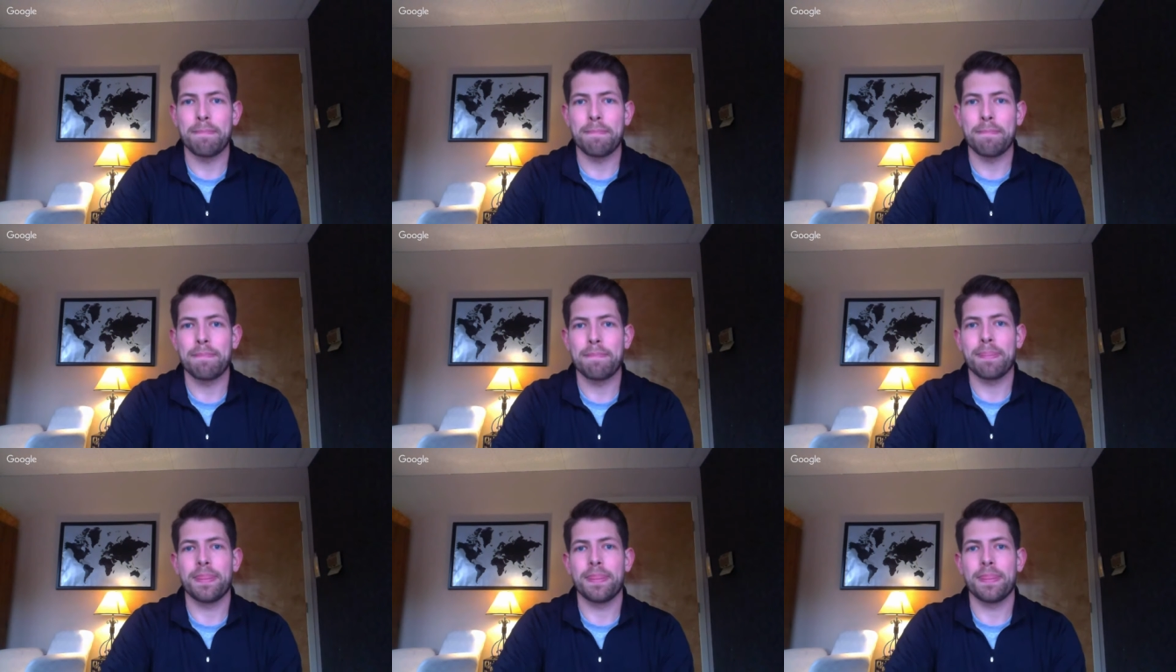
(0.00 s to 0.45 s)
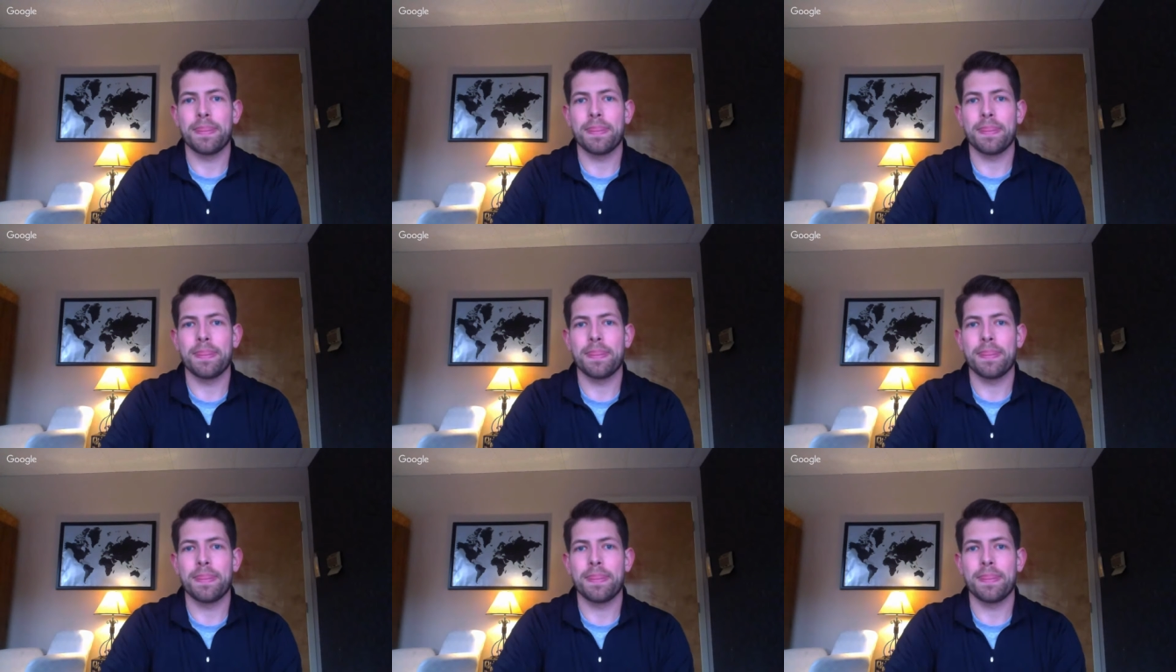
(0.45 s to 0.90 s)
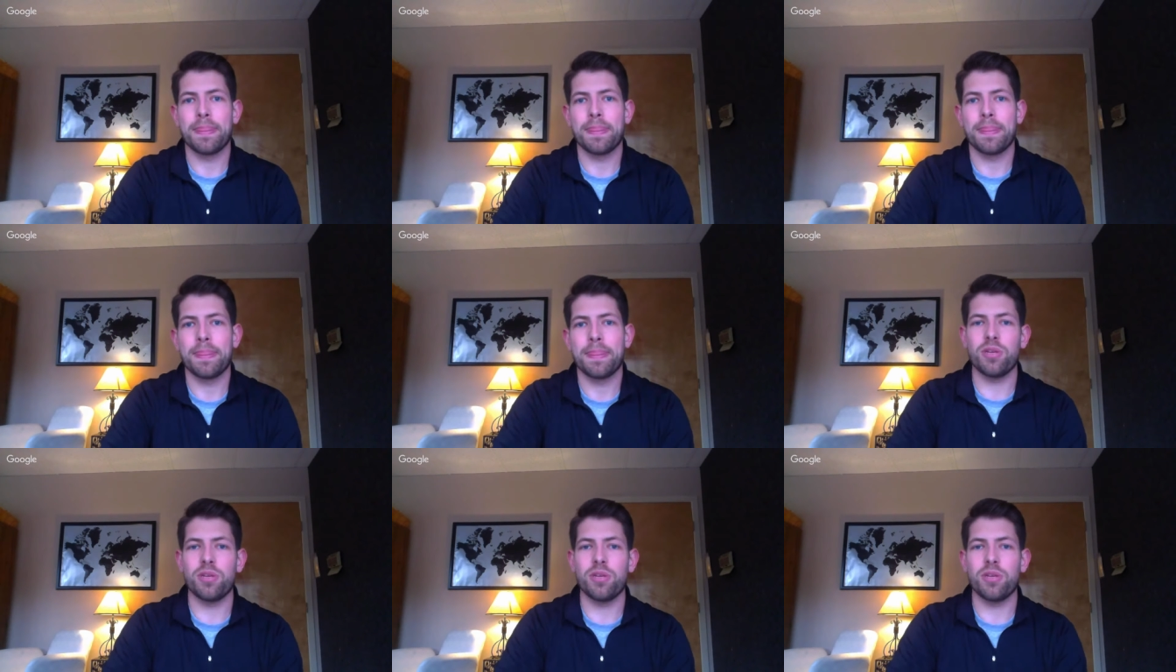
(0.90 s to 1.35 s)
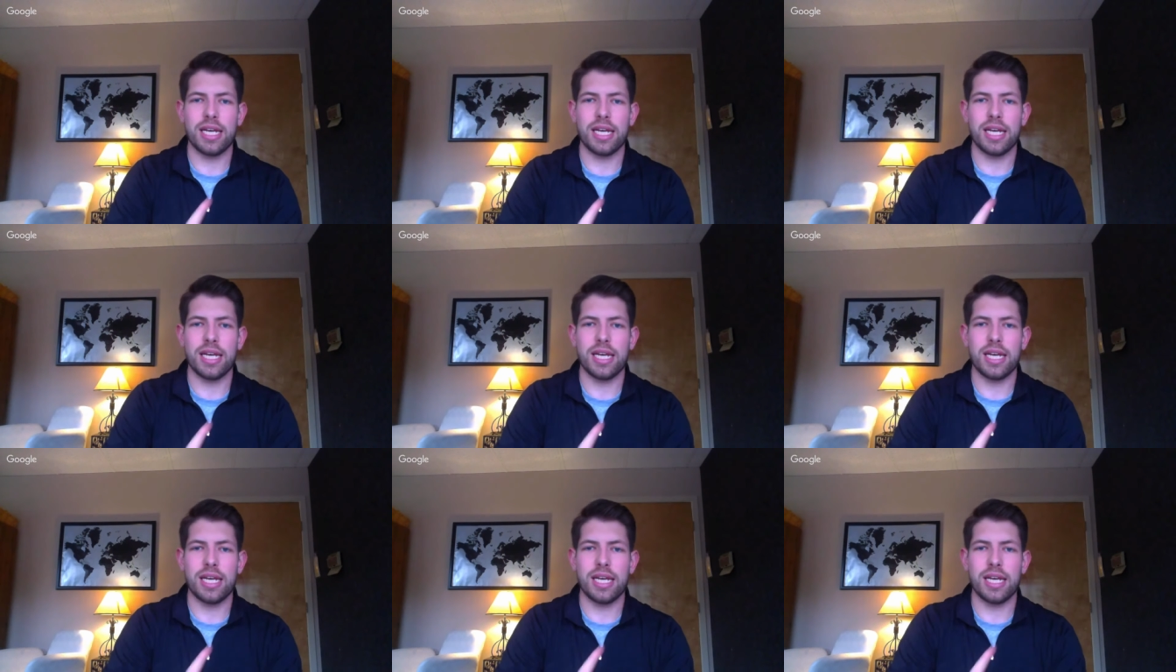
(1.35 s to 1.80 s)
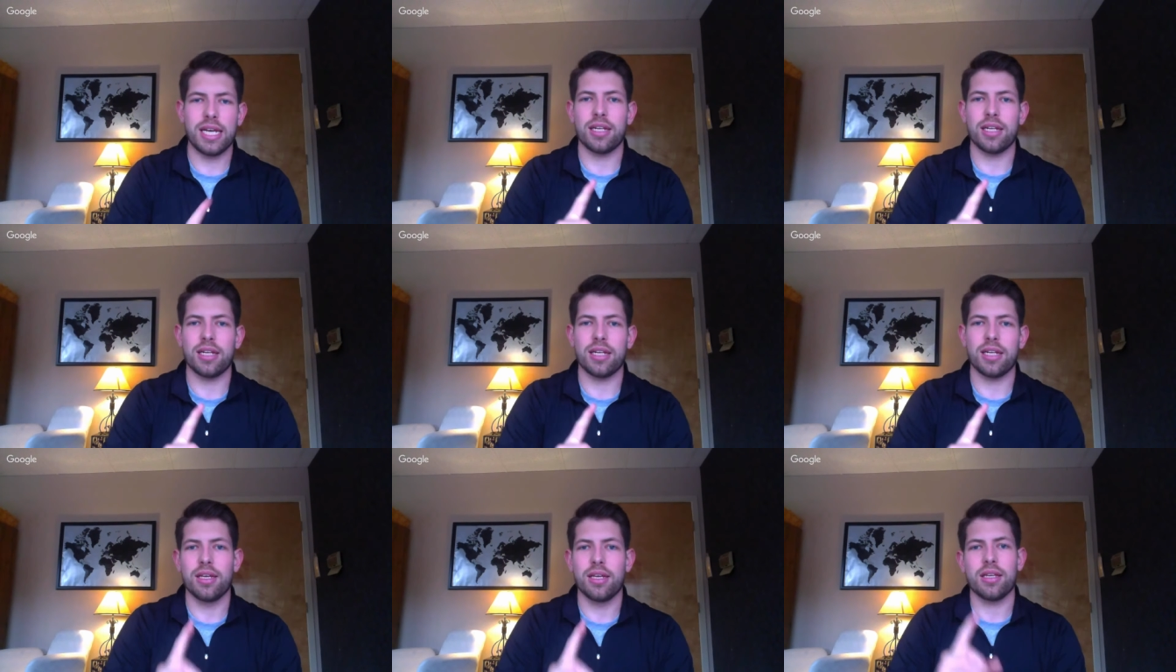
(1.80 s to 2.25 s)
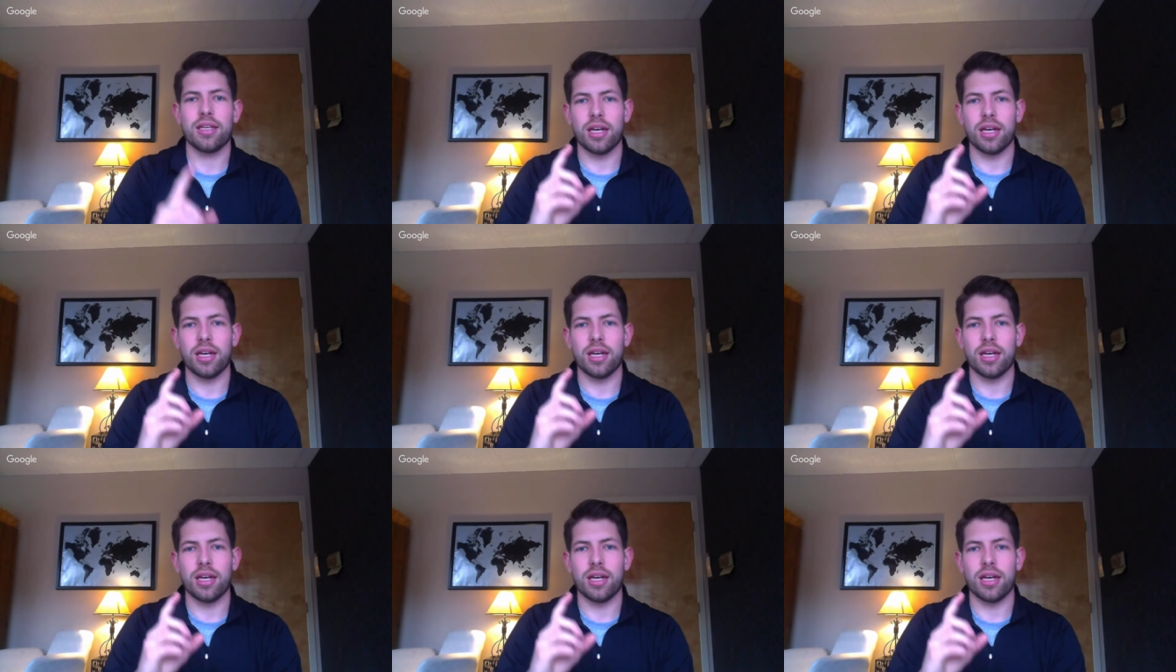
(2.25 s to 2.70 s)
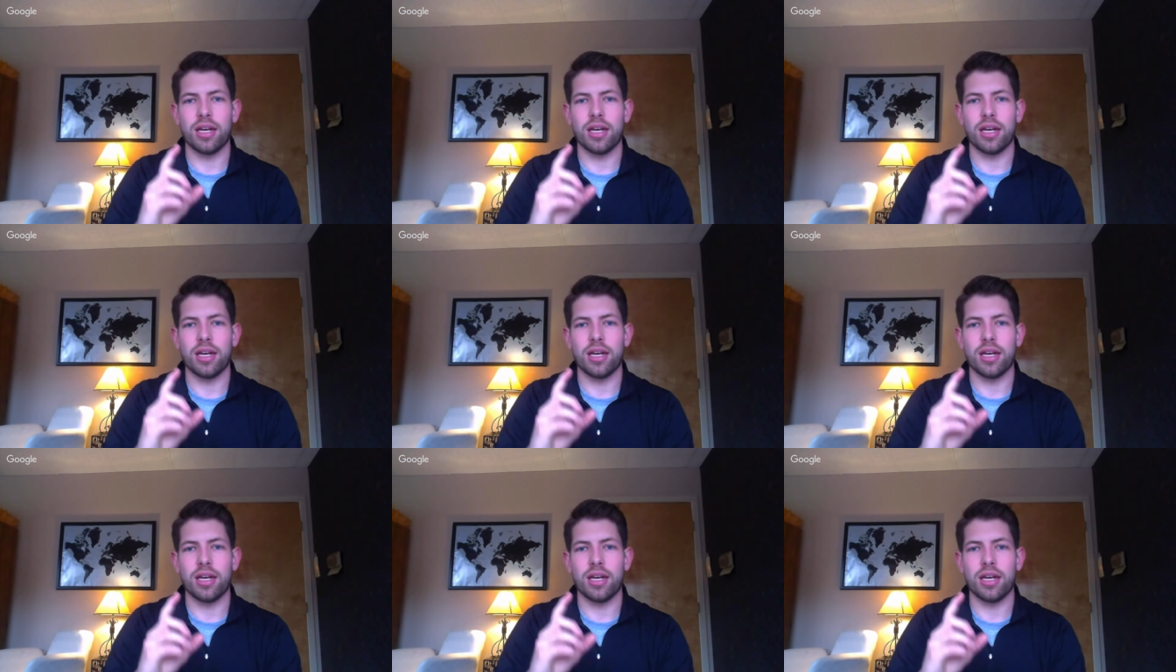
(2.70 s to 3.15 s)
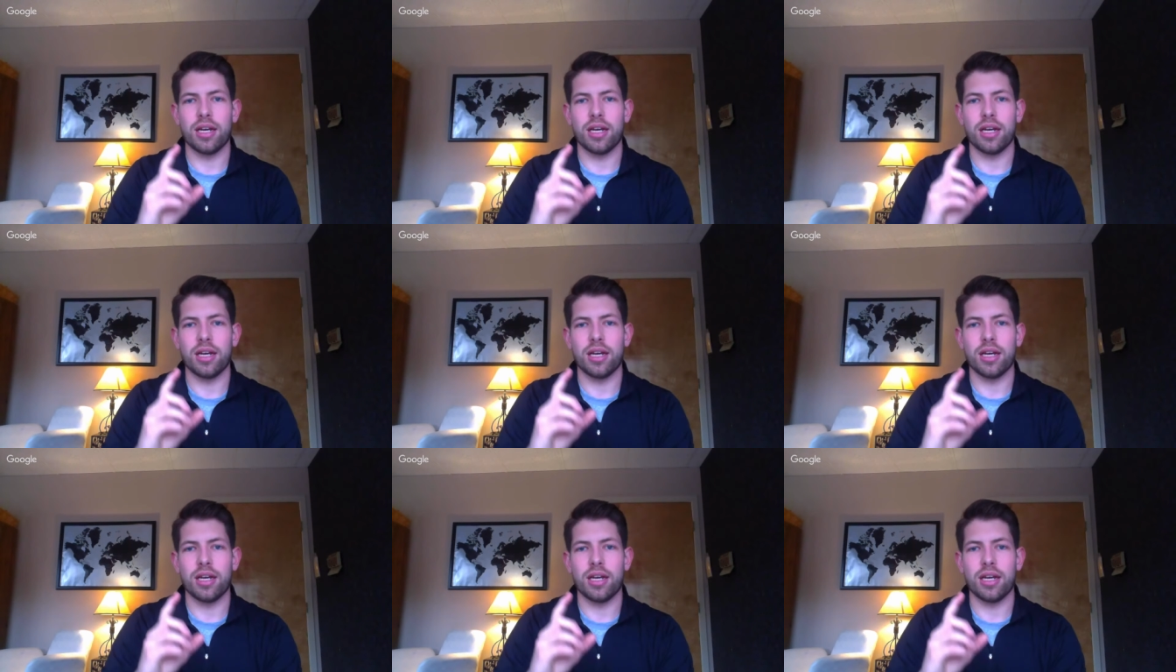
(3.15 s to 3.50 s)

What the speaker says: still maintaining a joy that they're there